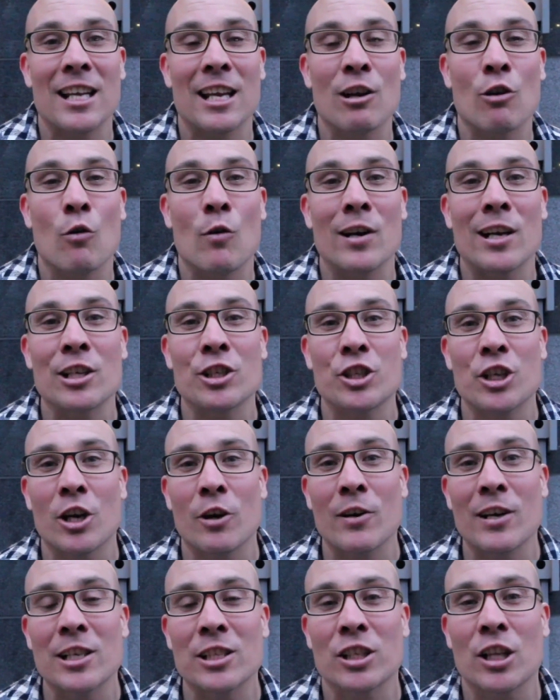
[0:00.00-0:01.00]
and then going and
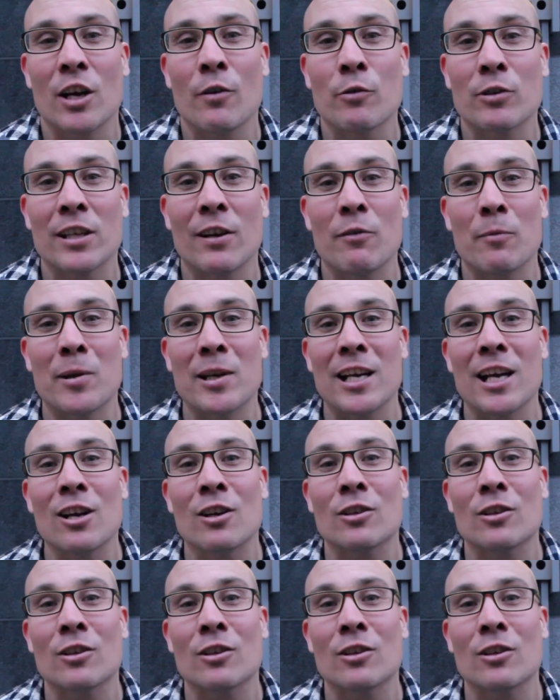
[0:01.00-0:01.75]
sharing His love with everybody